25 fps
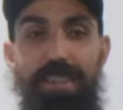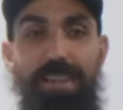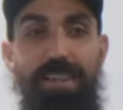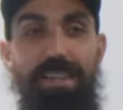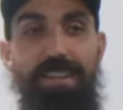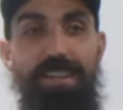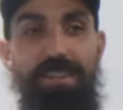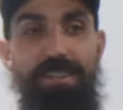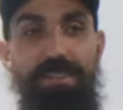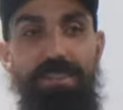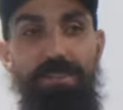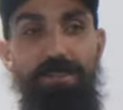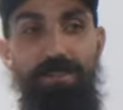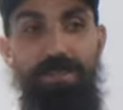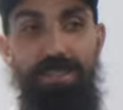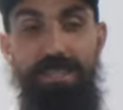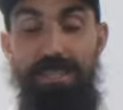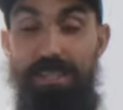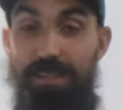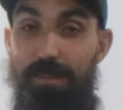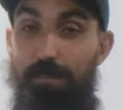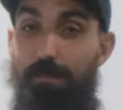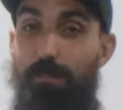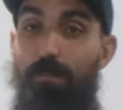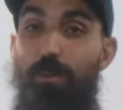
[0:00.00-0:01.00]
then you
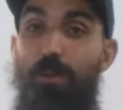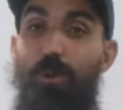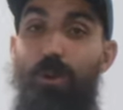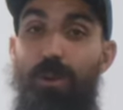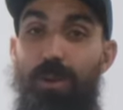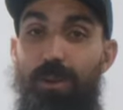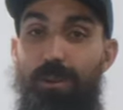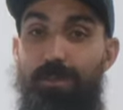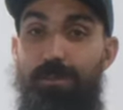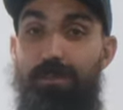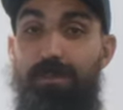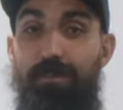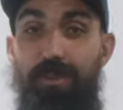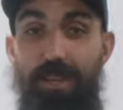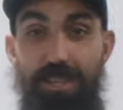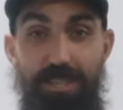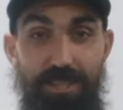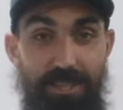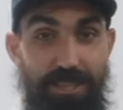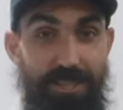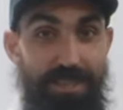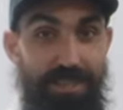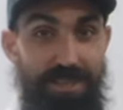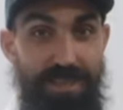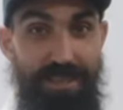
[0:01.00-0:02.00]
see the more
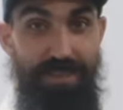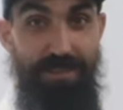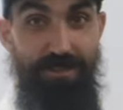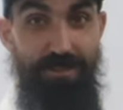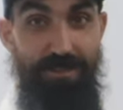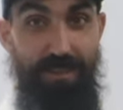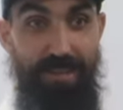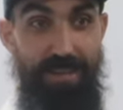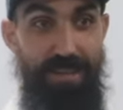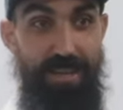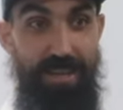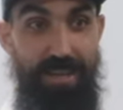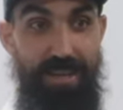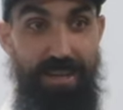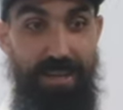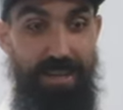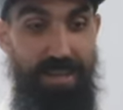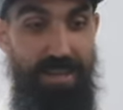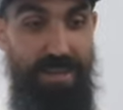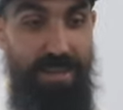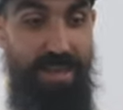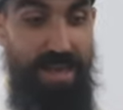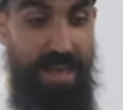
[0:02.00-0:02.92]
efficient that you get